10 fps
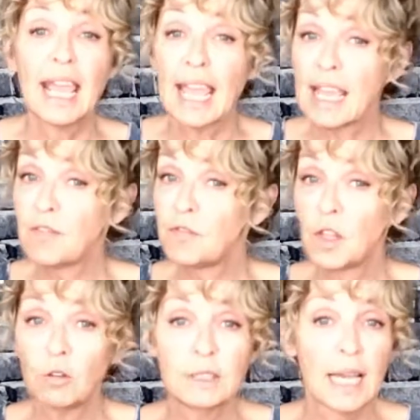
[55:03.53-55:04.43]
If
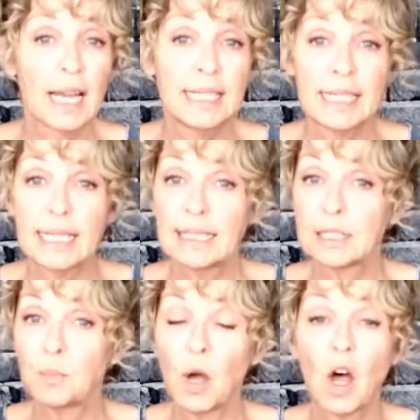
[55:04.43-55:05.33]
those ideas
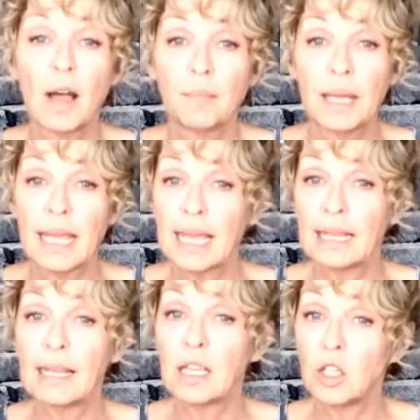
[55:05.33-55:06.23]
pop in
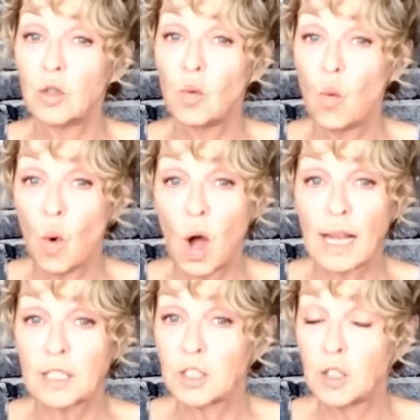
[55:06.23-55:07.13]
that you
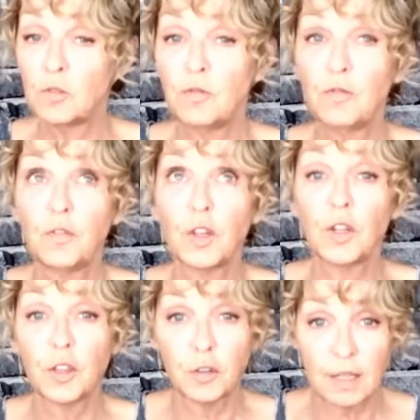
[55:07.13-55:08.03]
want to
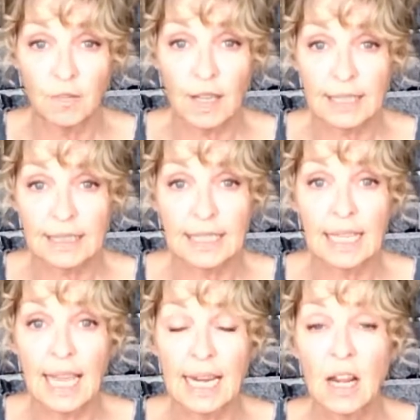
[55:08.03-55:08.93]
further
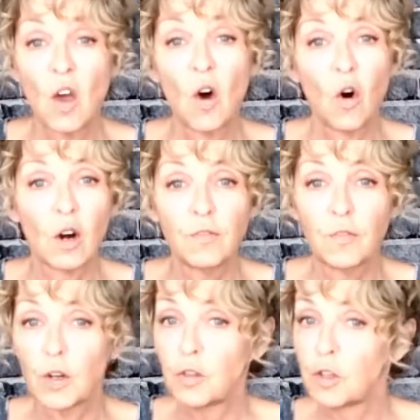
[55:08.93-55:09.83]
investigate or
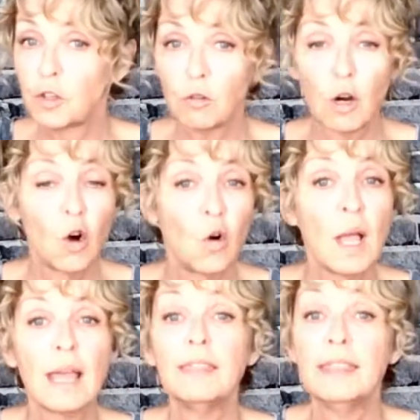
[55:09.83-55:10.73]
further grow,
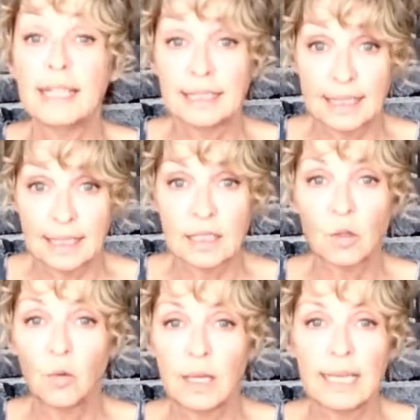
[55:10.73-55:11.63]
this is the
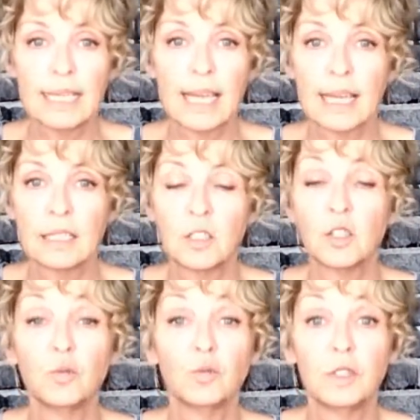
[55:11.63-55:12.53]
weekend
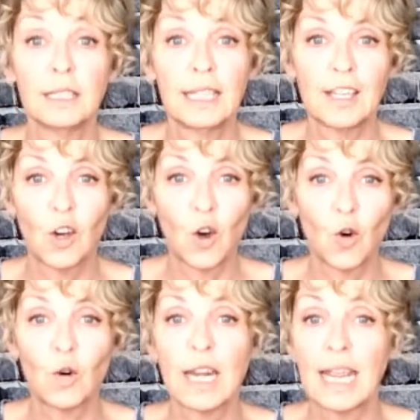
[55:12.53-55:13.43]
to really
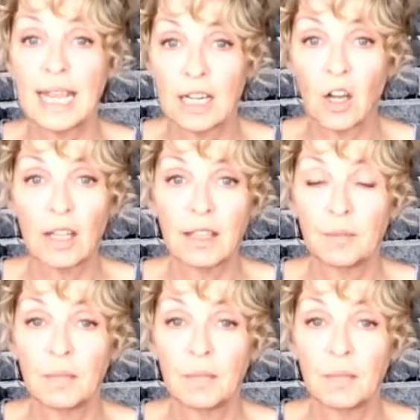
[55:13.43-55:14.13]
hone in on them.